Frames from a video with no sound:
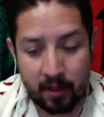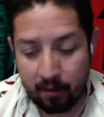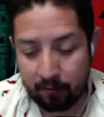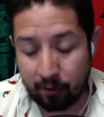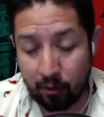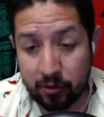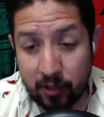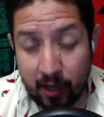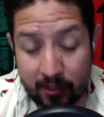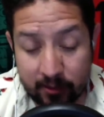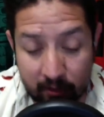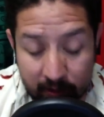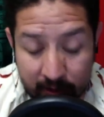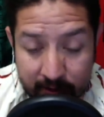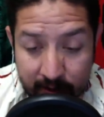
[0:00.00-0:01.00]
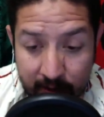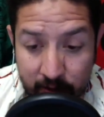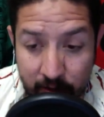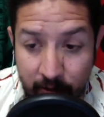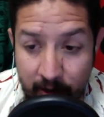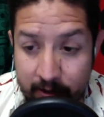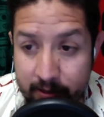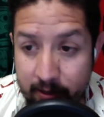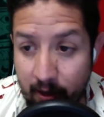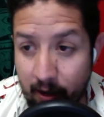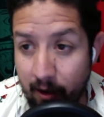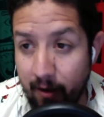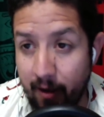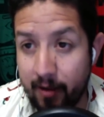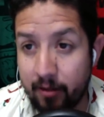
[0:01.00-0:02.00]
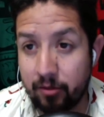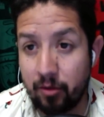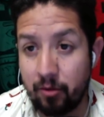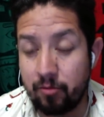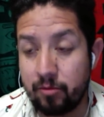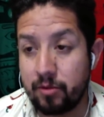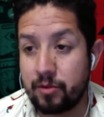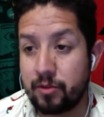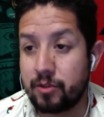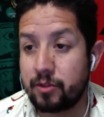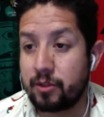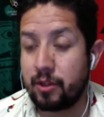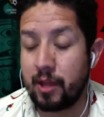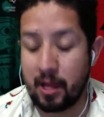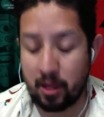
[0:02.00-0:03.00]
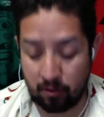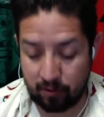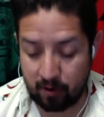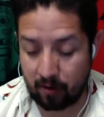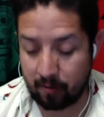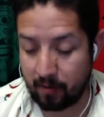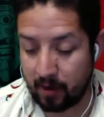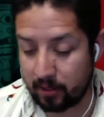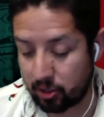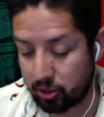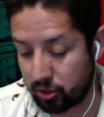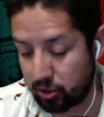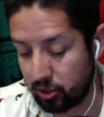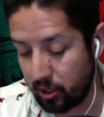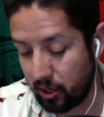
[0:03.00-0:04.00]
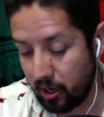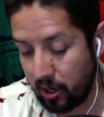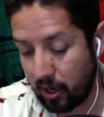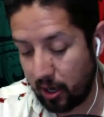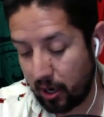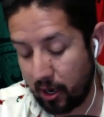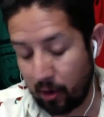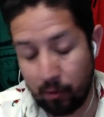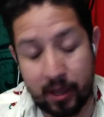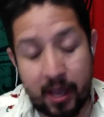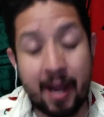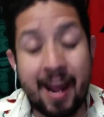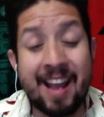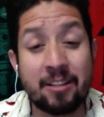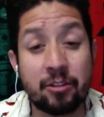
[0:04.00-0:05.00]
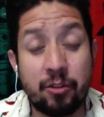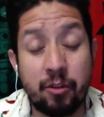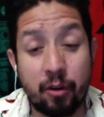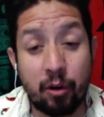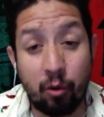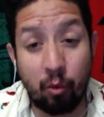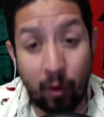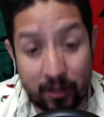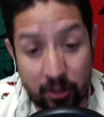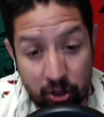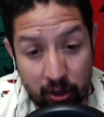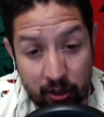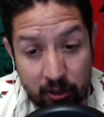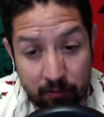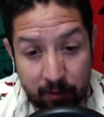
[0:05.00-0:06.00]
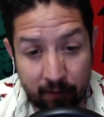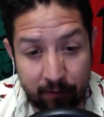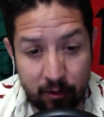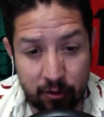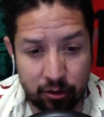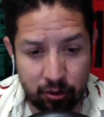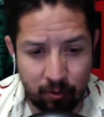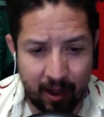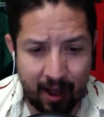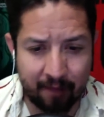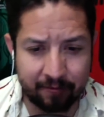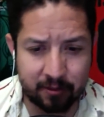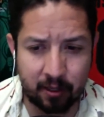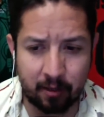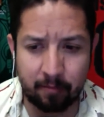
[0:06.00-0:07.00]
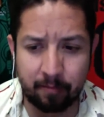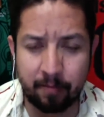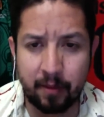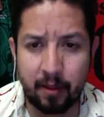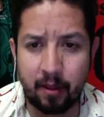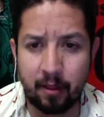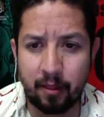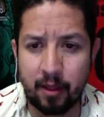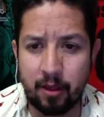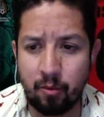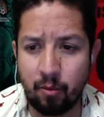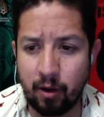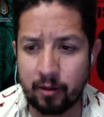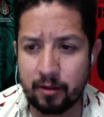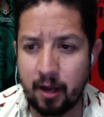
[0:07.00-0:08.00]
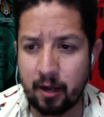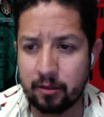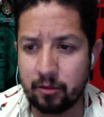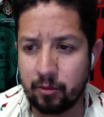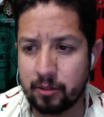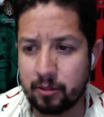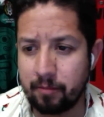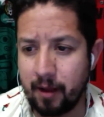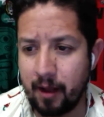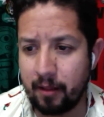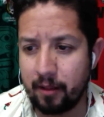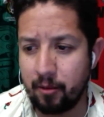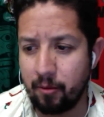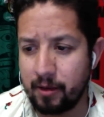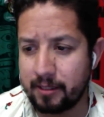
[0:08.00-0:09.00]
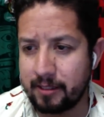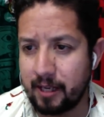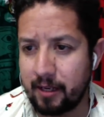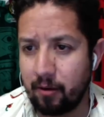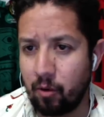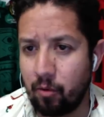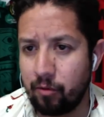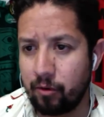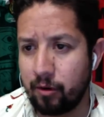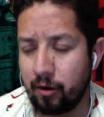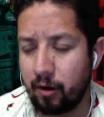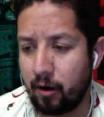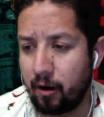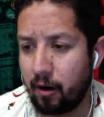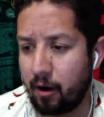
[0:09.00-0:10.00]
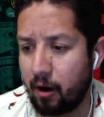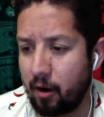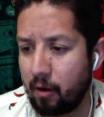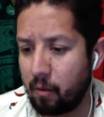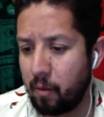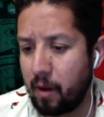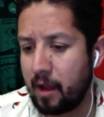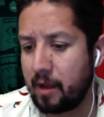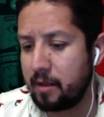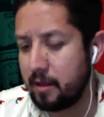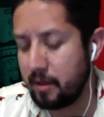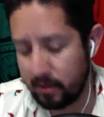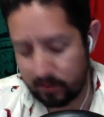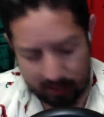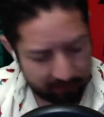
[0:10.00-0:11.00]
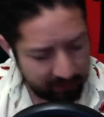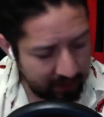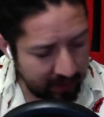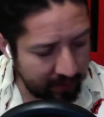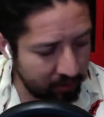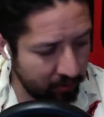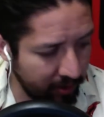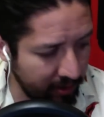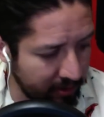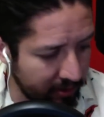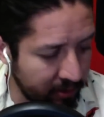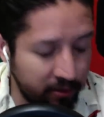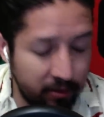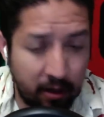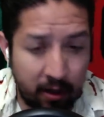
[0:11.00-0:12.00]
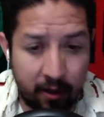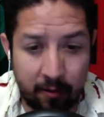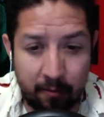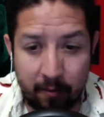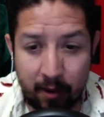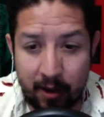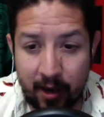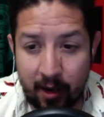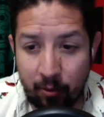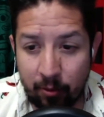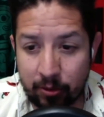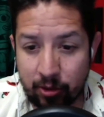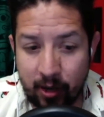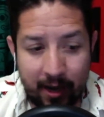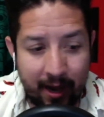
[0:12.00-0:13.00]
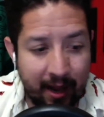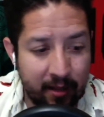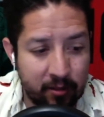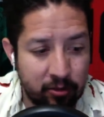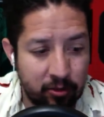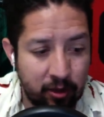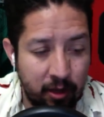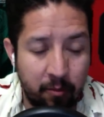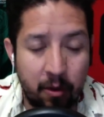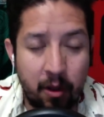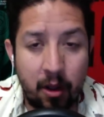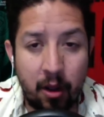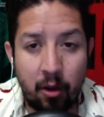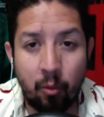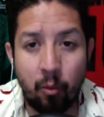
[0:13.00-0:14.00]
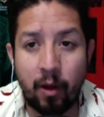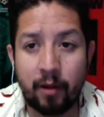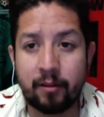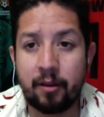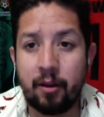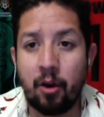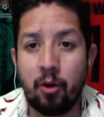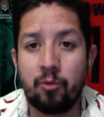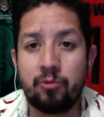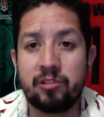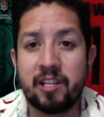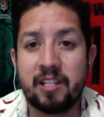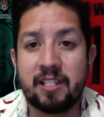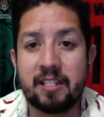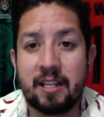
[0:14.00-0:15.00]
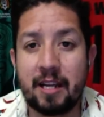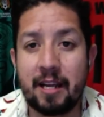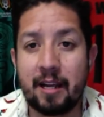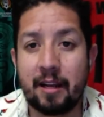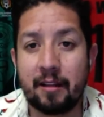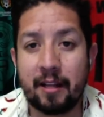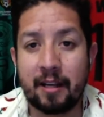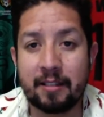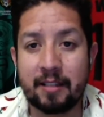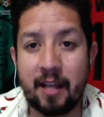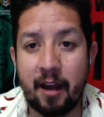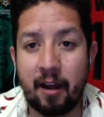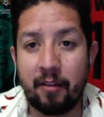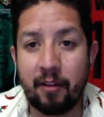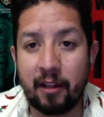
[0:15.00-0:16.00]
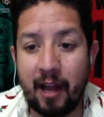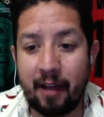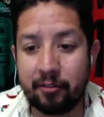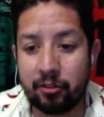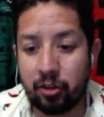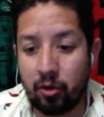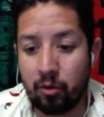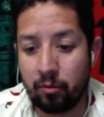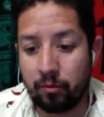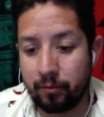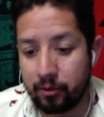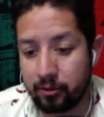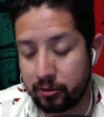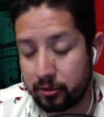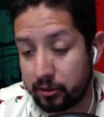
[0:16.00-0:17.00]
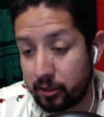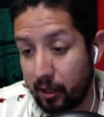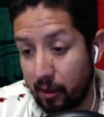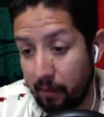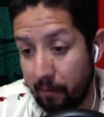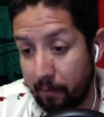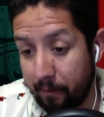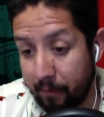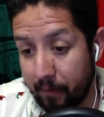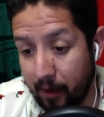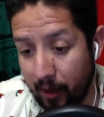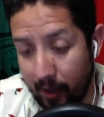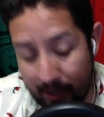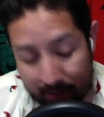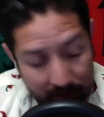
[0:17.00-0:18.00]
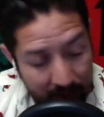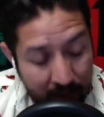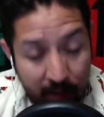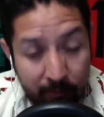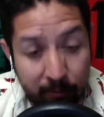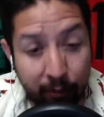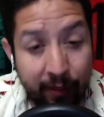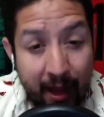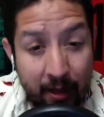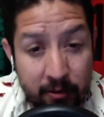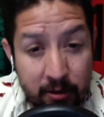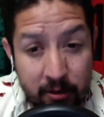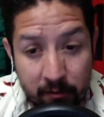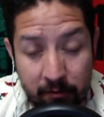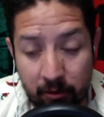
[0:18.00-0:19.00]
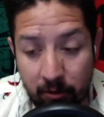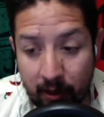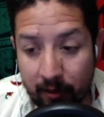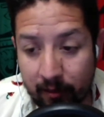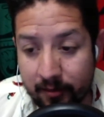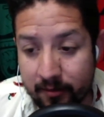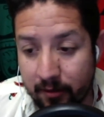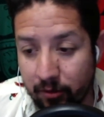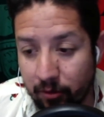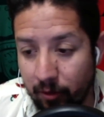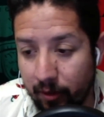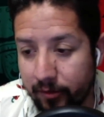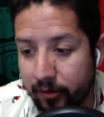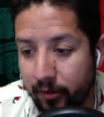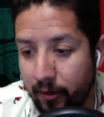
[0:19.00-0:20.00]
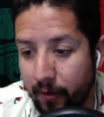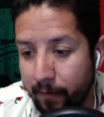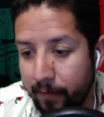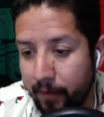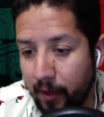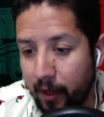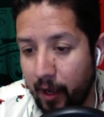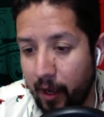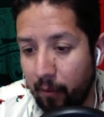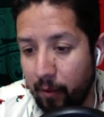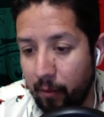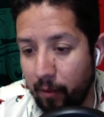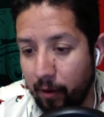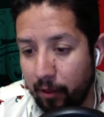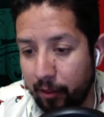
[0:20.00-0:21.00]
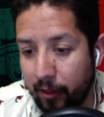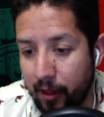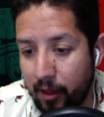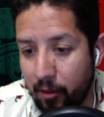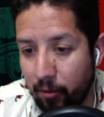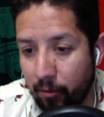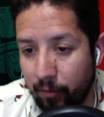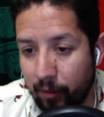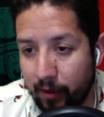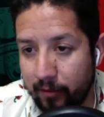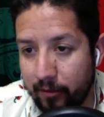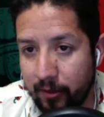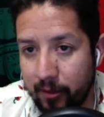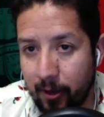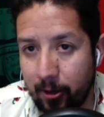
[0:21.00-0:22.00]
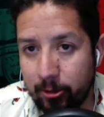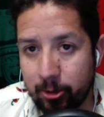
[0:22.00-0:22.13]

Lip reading: For those of you guys that are listening to us on iTunes, thank you very much. We can't answer your questions, but if you do have some that you want to talk to us about, that you want to send over our way, definitely get it to us on the Monday. We'll try to answer them. Want to know who's listening that is not on the live show? There's actually a couple thousands of you that listen to us, and we want to thank you that's there.